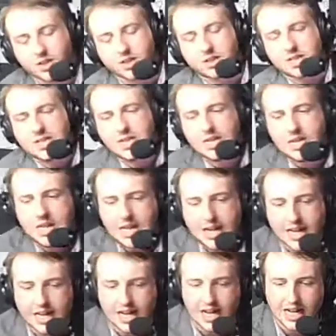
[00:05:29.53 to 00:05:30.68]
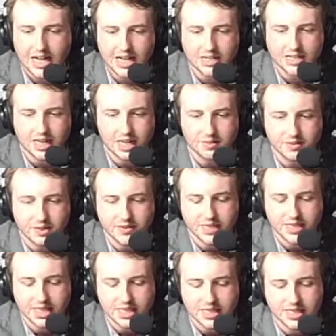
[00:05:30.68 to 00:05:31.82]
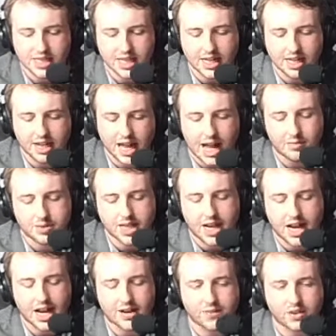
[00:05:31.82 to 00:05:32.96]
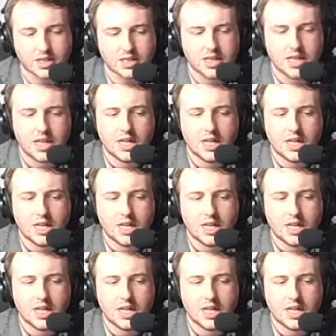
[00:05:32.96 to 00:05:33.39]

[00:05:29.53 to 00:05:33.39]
us here in terms of 16 laps ahead of us